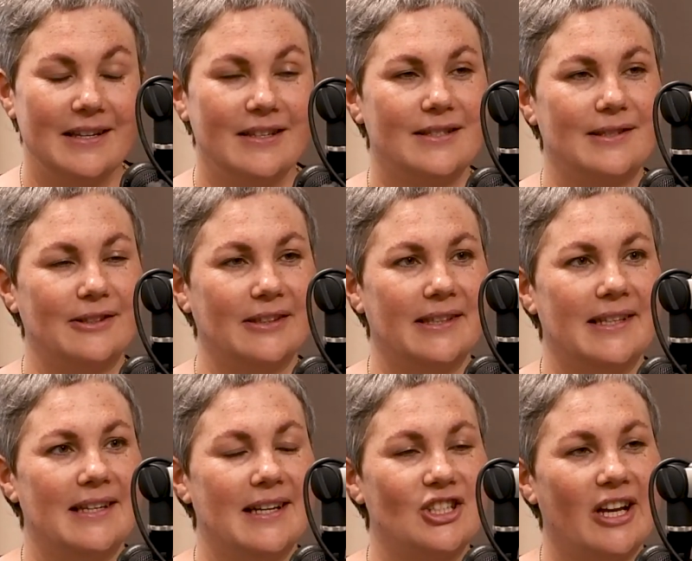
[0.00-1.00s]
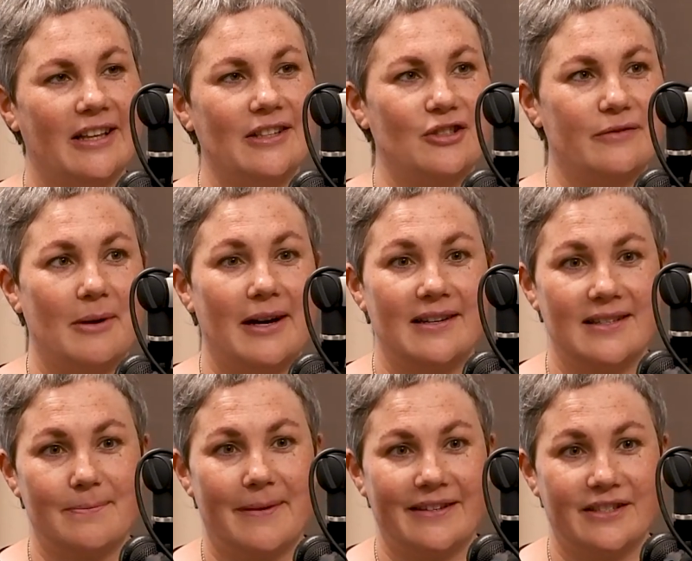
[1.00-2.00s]
Certainly a challenge of mine
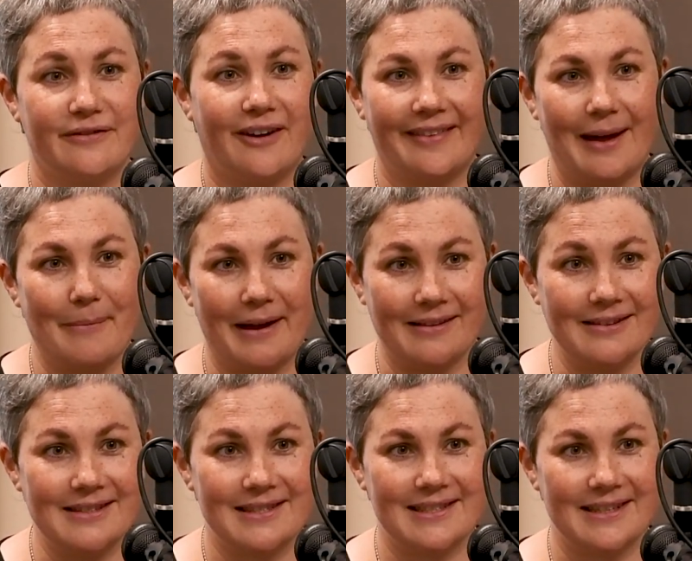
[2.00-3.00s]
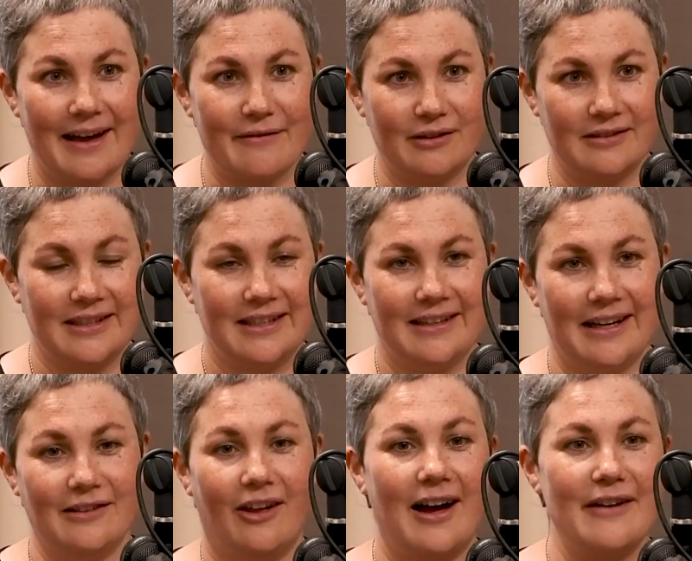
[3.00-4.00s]
has been to find that balance, to have a
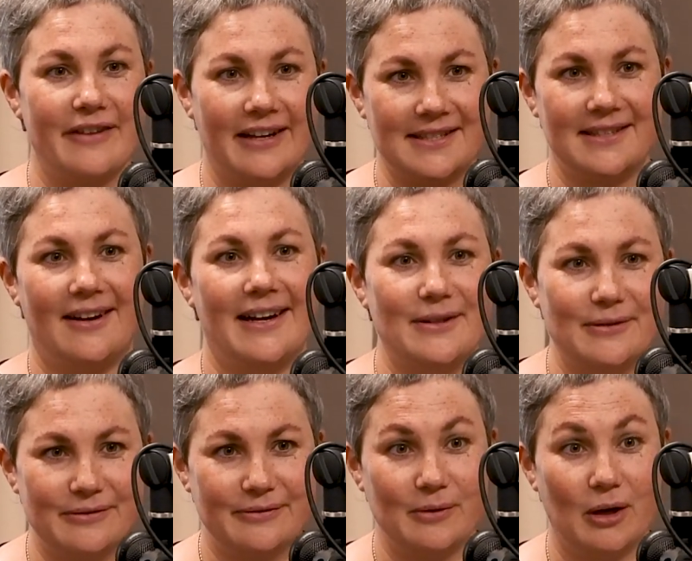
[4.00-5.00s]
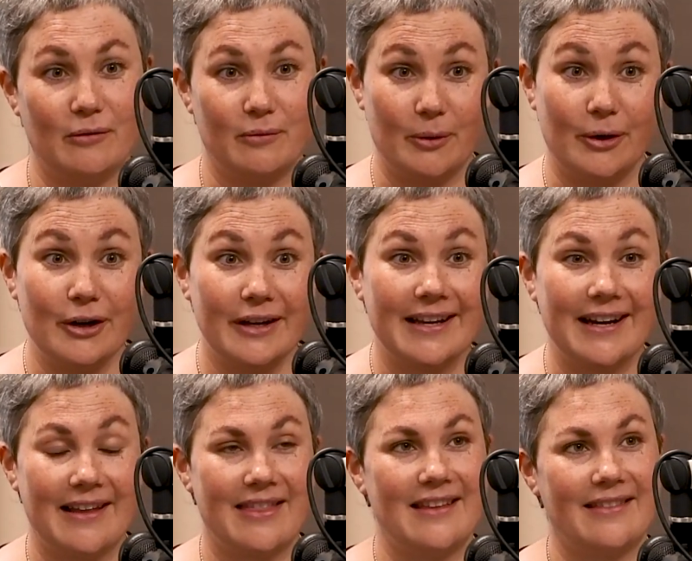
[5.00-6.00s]
life outside of work. And
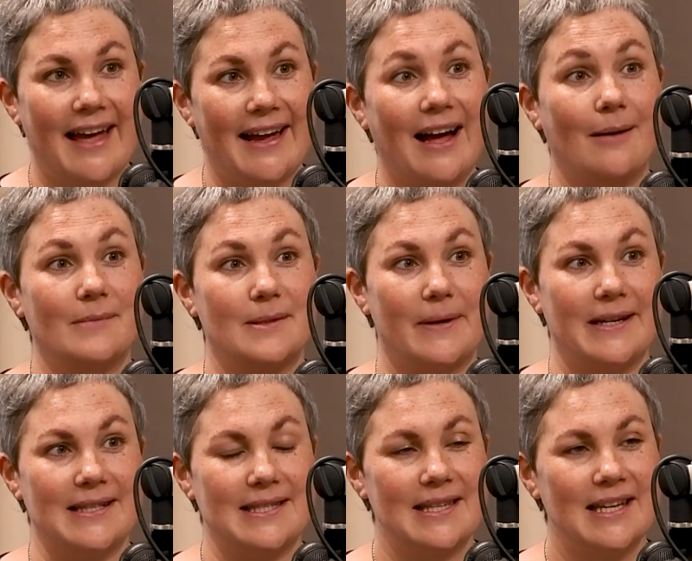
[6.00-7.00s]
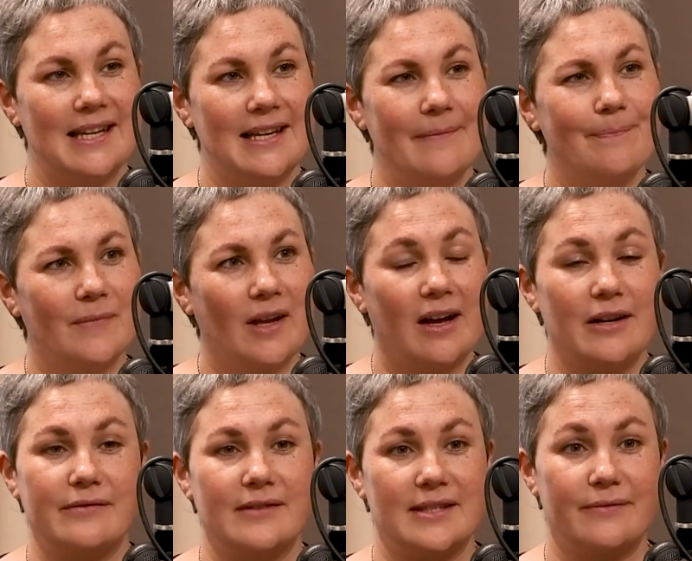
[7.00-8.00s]
I think that comes when it's kind
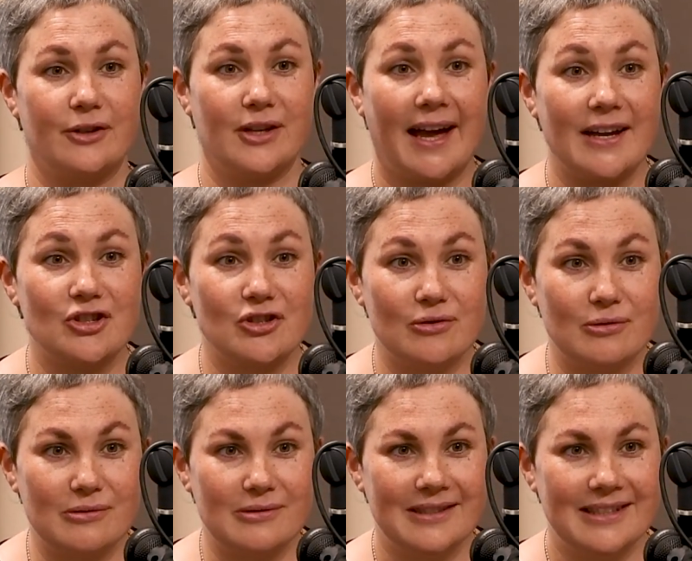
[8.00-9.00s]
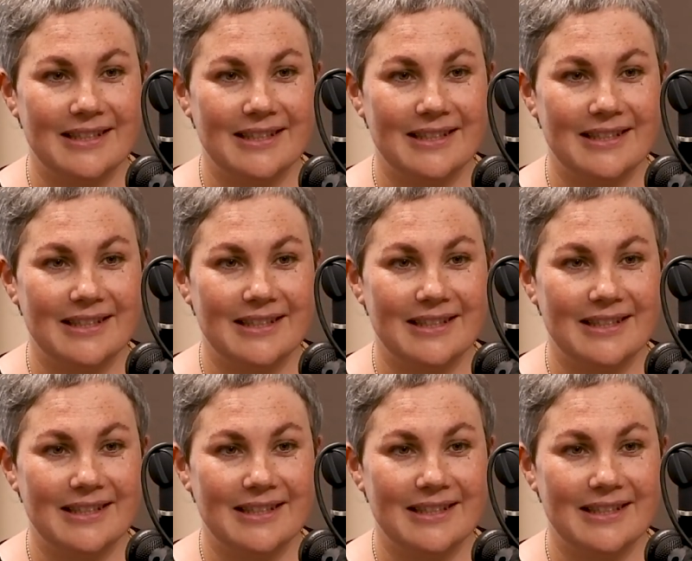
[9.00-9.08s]
of this vocational